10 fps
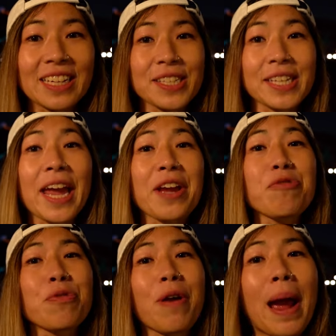is a
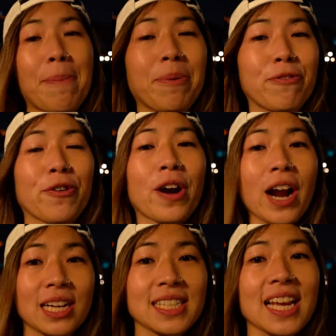wrap for
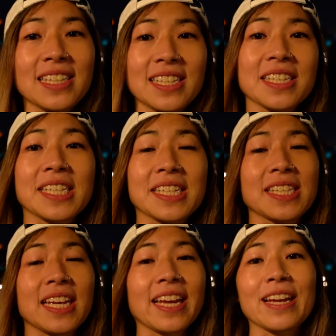us at Disney
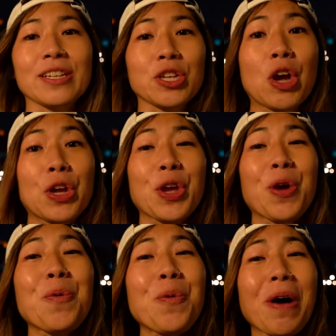Sea in
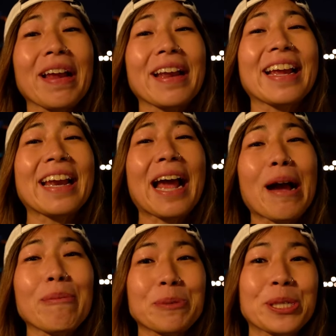Tokyo. What an
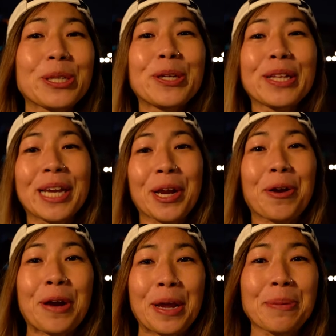absolutely
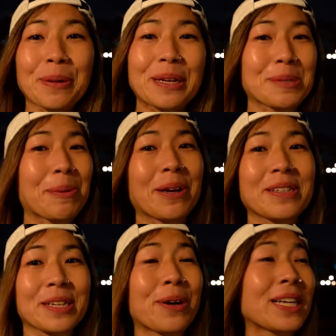incredible
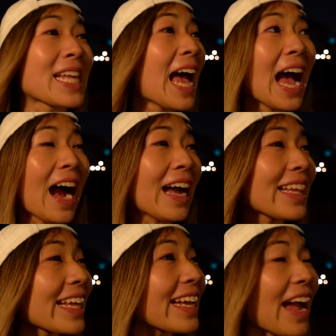experience it was. I
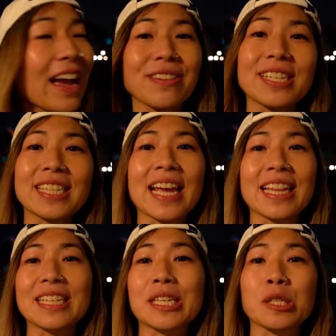think I have to say
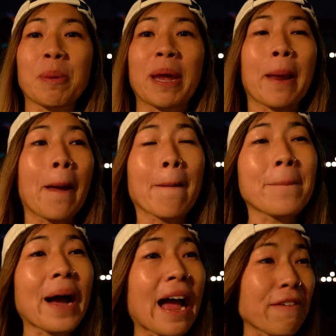this has been
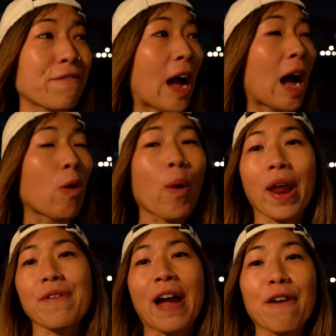by far one
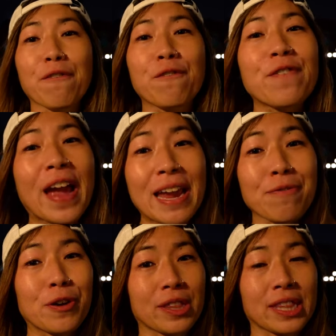of our
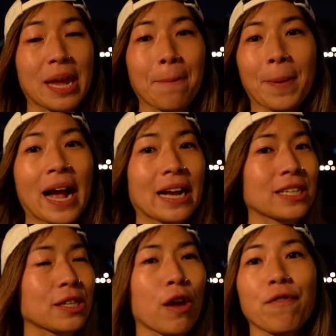favorite theme parks
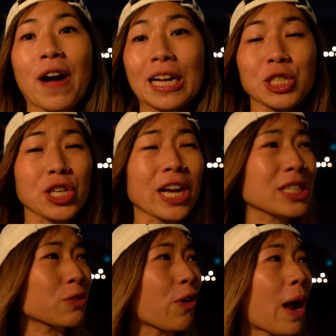so far, just
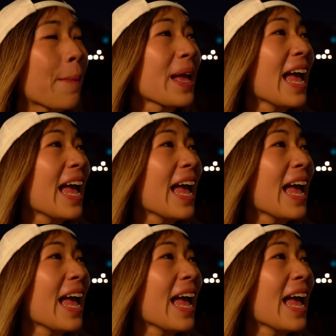from